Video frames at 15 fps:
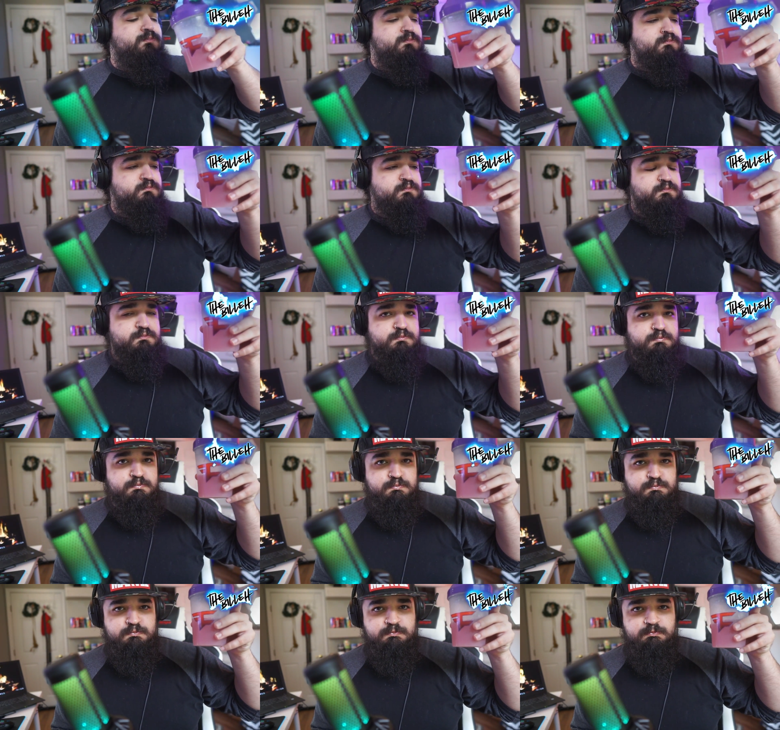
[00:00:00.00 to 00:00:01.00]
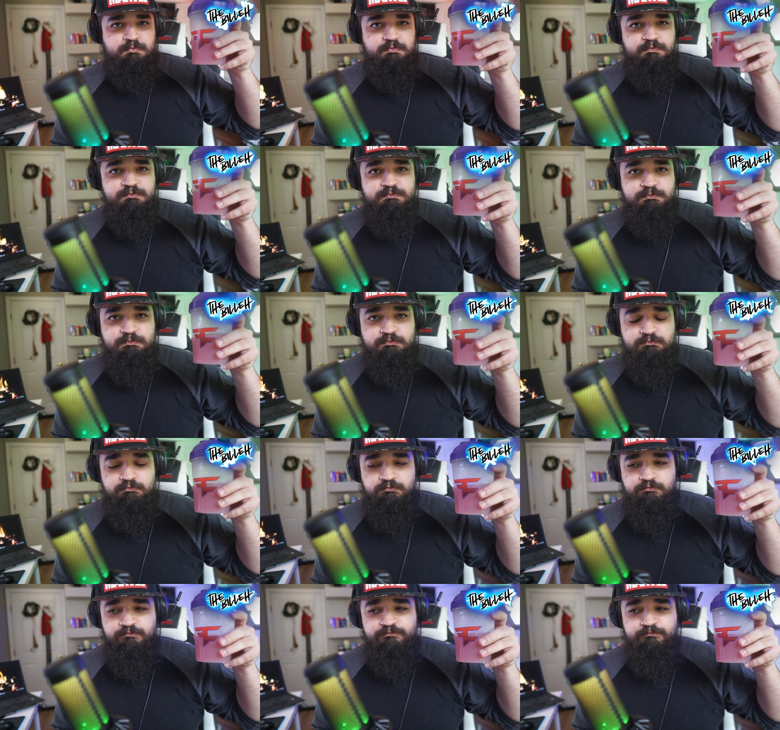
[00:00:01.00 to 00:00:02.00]

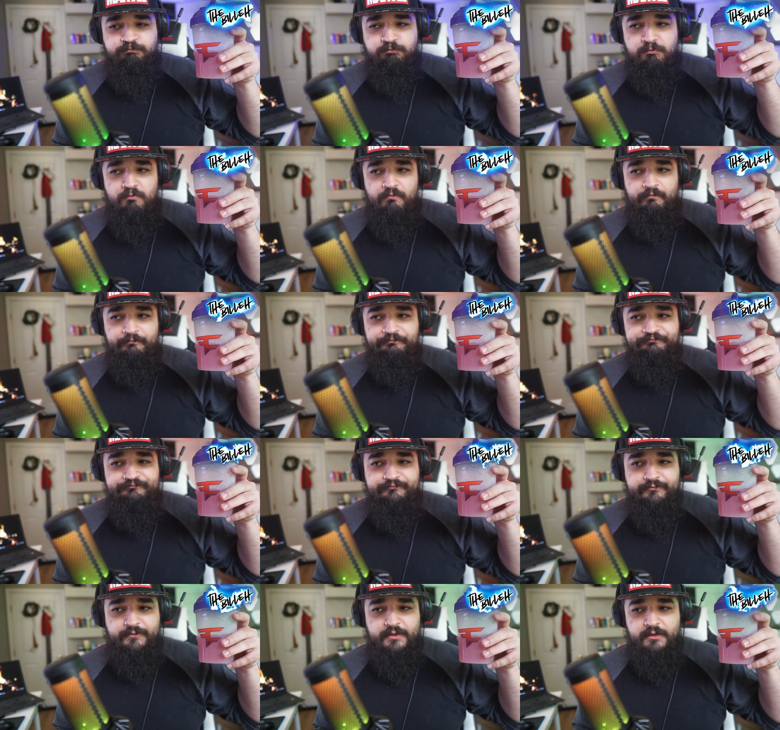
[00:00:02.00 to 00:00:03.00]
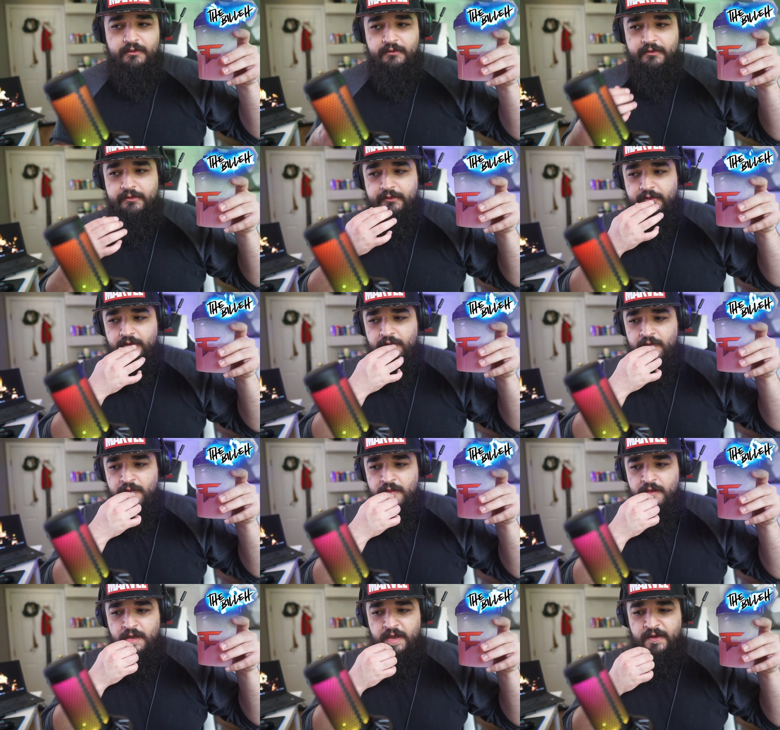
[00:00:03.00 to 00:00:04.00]

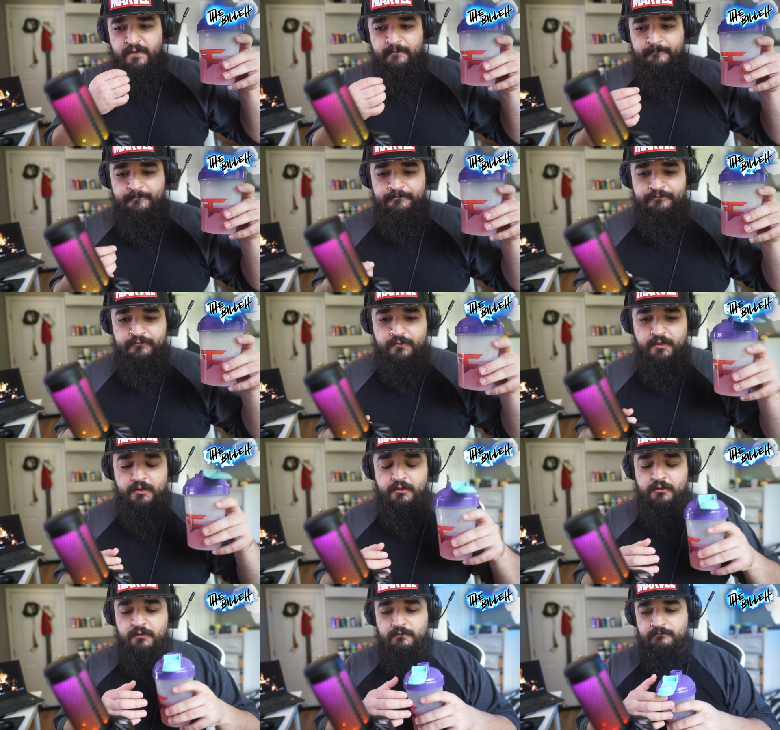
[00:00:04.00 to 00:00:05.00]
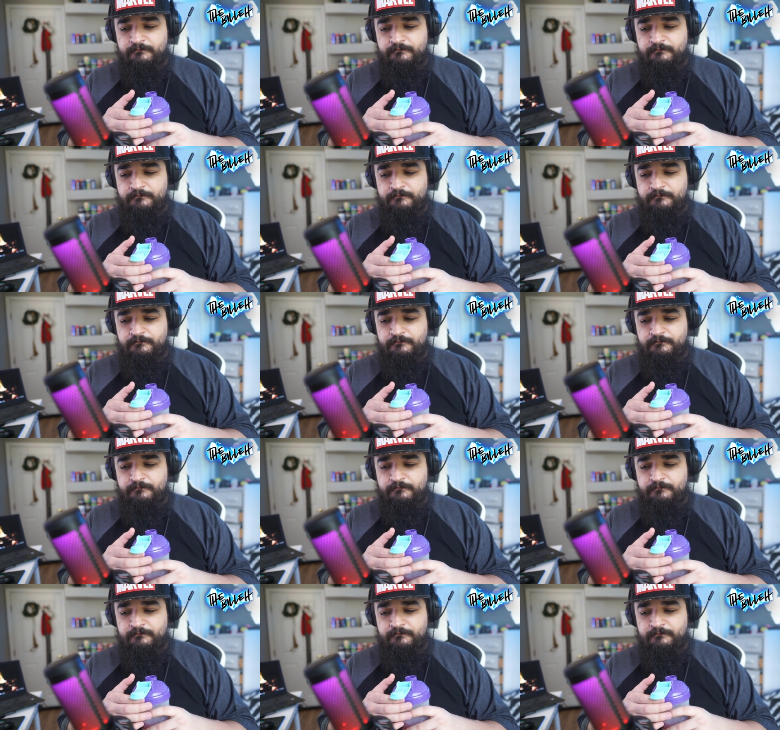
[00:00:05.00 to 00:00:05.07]
Nothing is said.